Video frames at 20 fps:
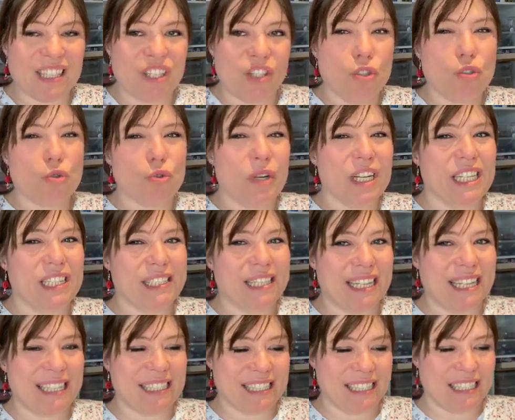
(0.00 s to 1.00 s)
strict
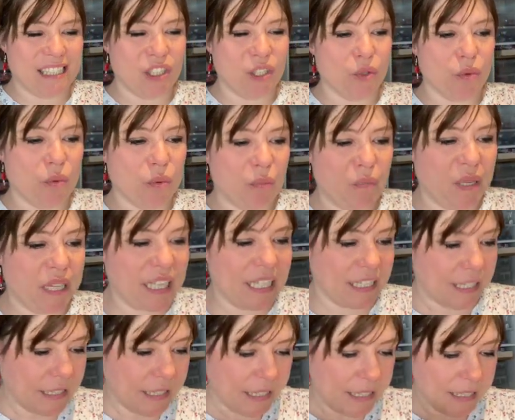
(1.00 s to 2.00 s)
as
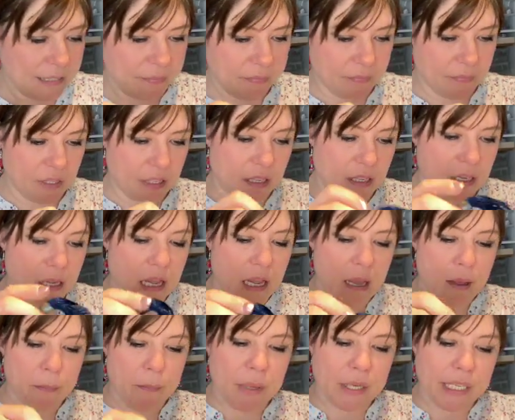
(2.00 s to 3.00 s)
European.
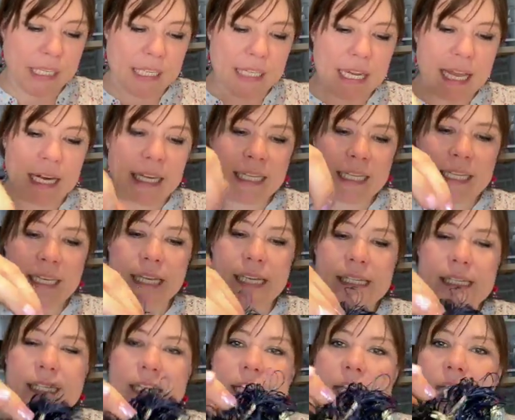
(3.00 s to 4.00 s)
But in any
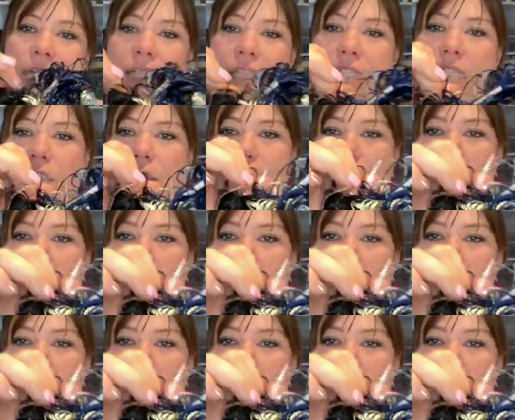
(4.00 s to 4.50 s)
case, it is